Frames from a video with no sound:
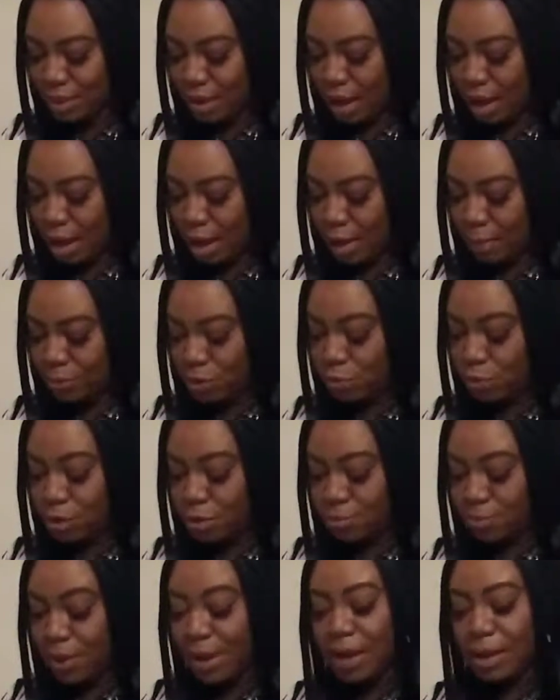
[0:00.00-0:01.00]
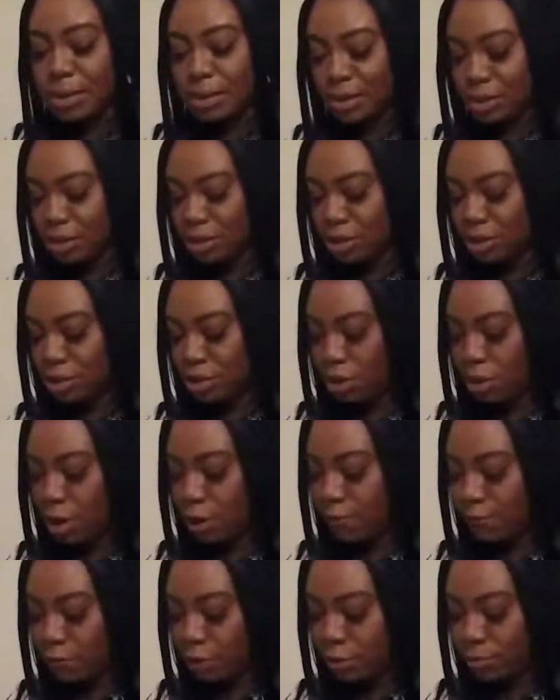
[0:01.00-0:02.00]
You want to pay attention to
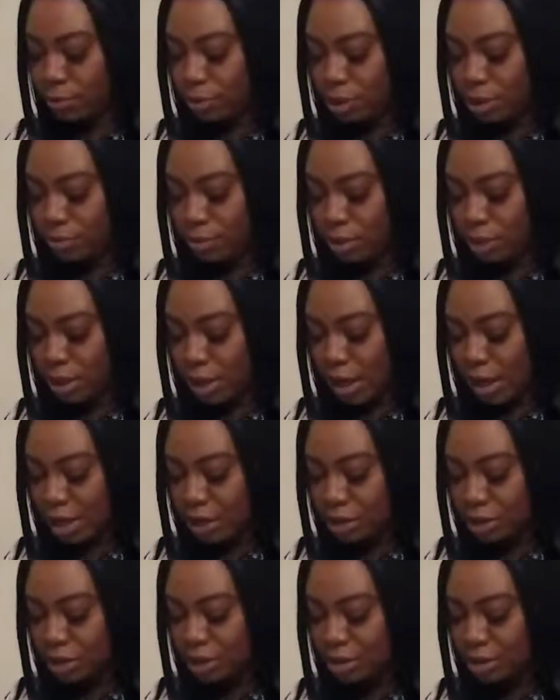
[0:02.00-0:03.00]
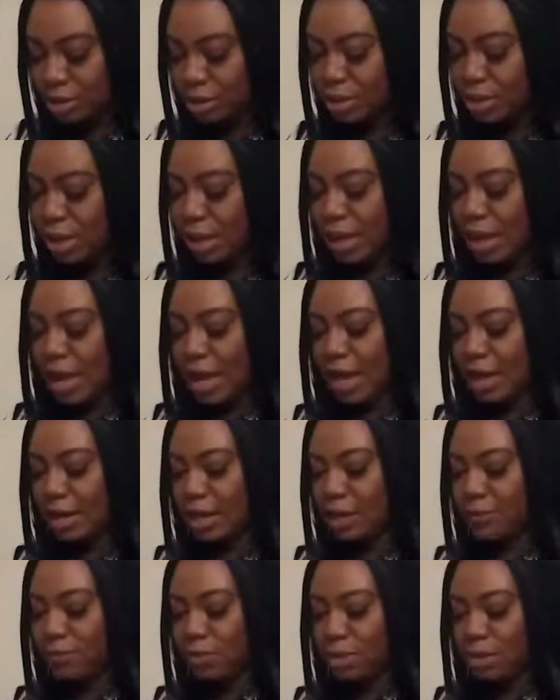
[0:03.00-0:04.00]
nonverbal communication and
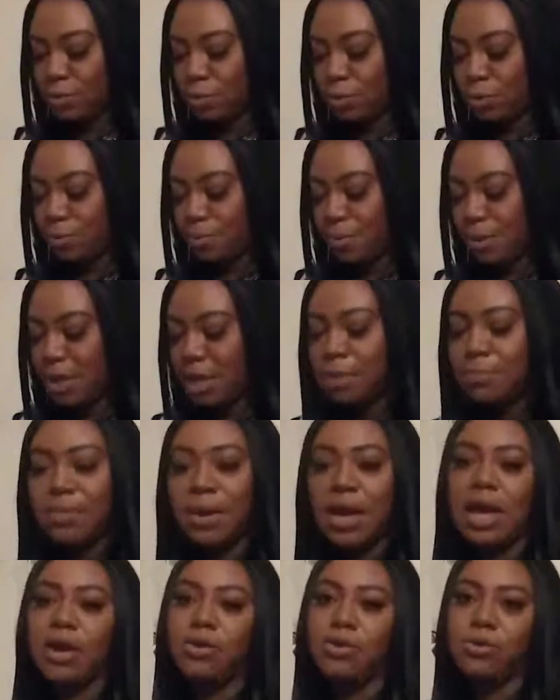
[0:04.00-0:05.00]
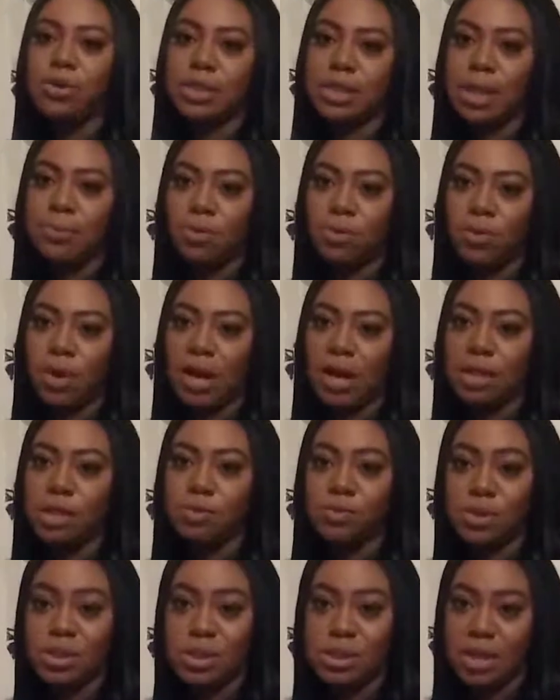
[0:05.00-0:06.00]
even repeat back or summarize
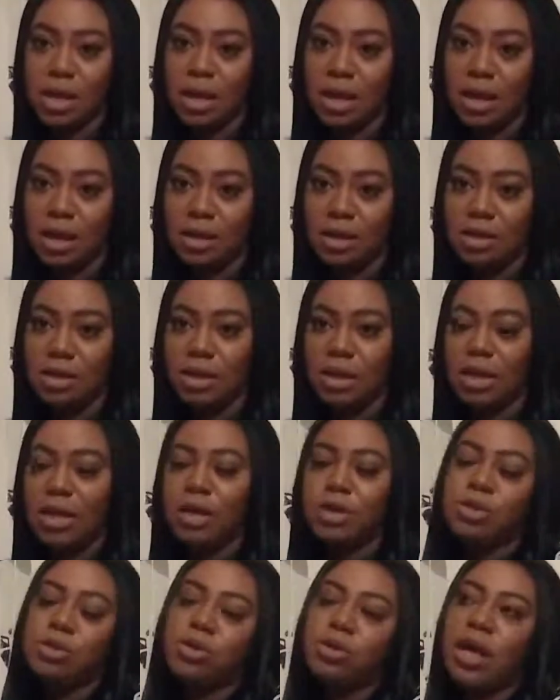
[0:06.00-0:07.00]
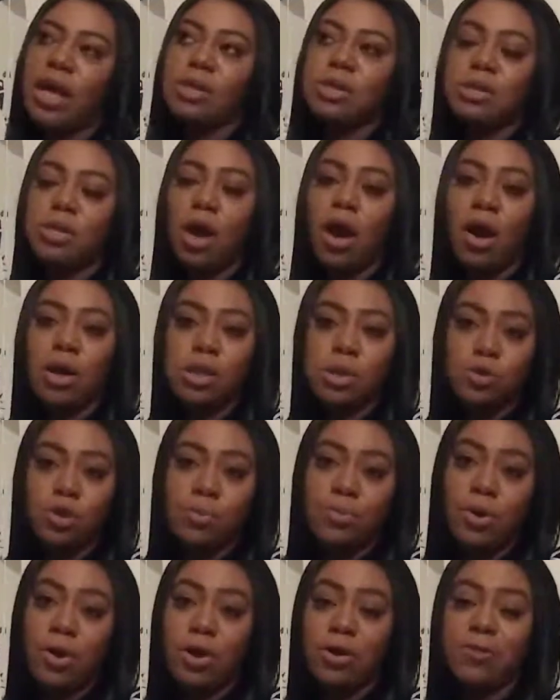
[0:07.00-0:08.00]
what's said. So that's also a
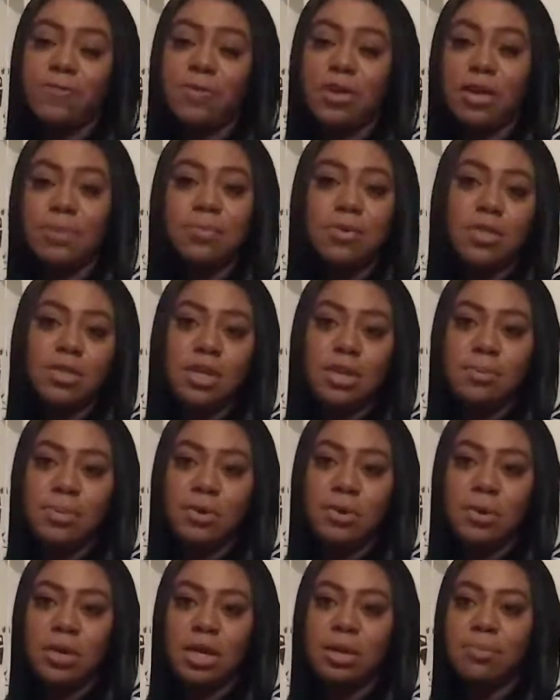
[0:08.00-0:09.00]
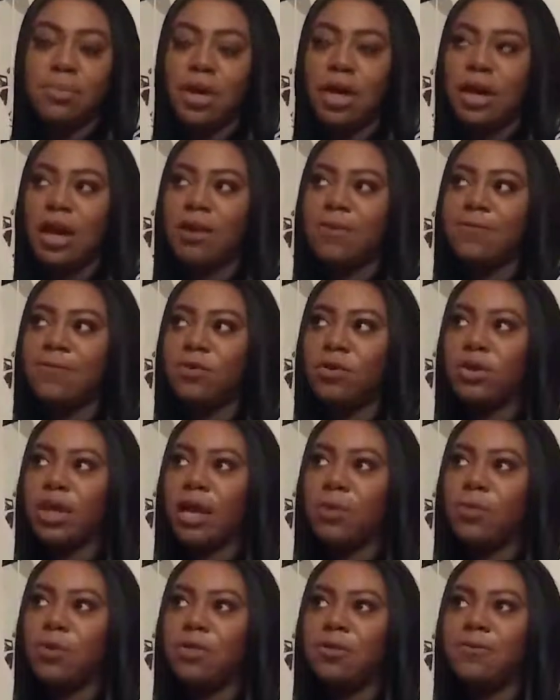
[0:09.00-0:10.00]
part of empathy building, but I feel
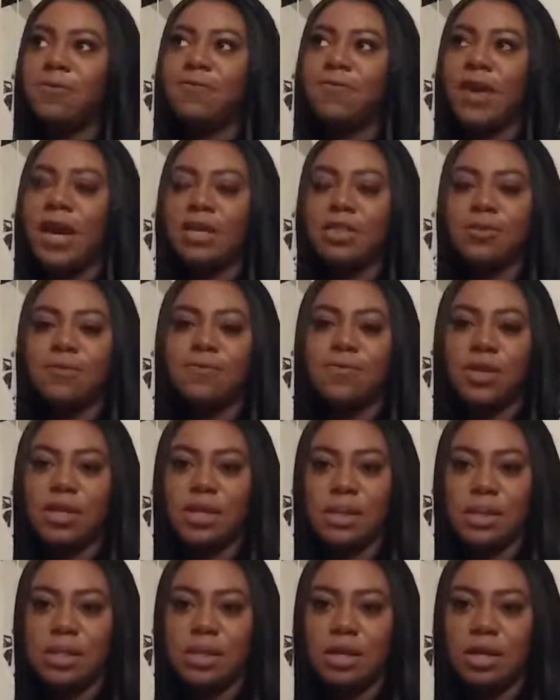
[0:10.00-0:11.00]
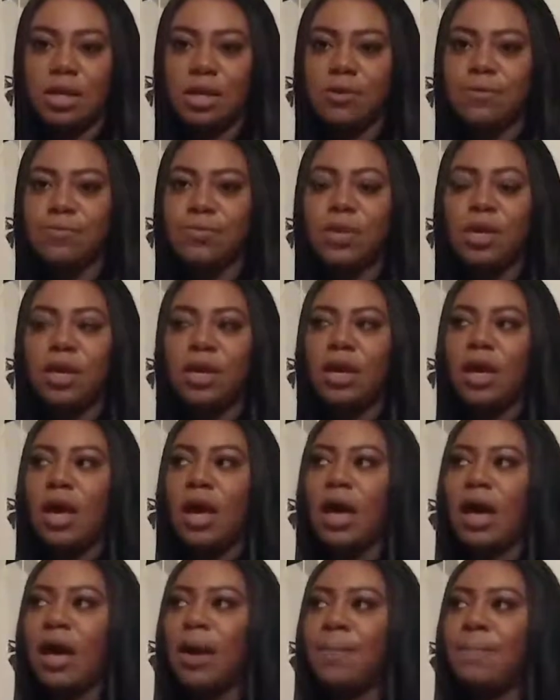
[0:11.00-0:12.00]
like with effective listening,
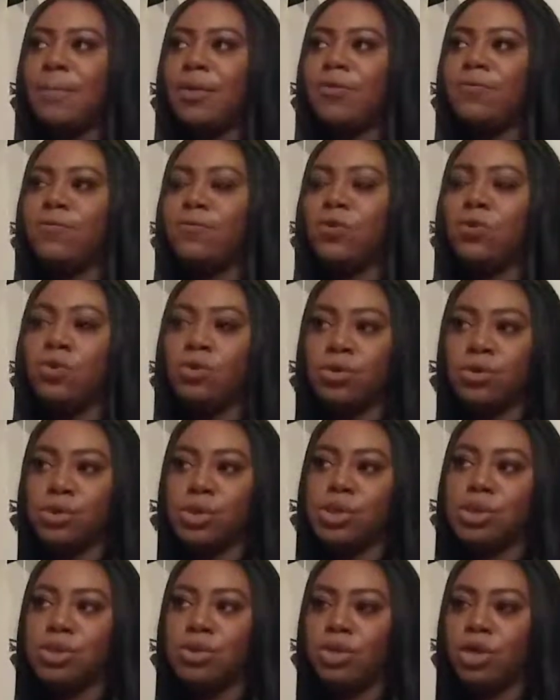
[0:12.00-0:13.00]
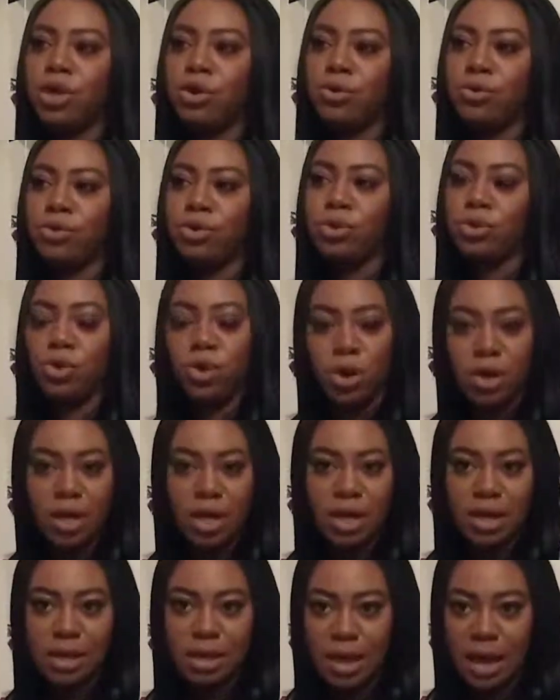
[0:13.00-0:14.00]
of course, you're going to
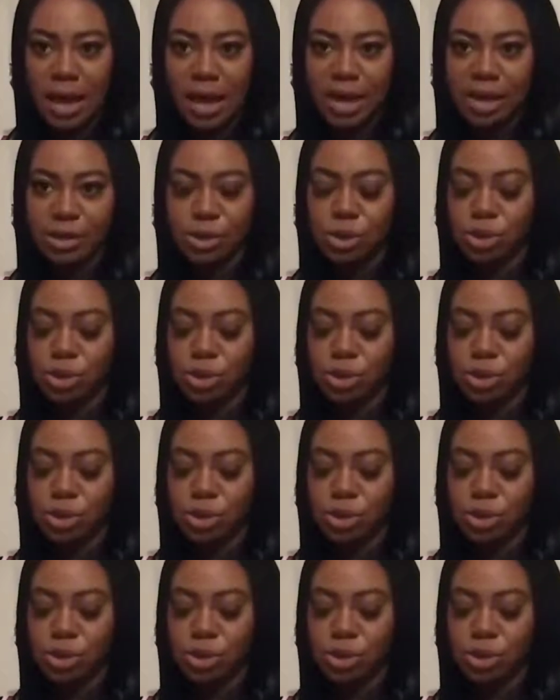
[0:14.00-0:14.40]
engage.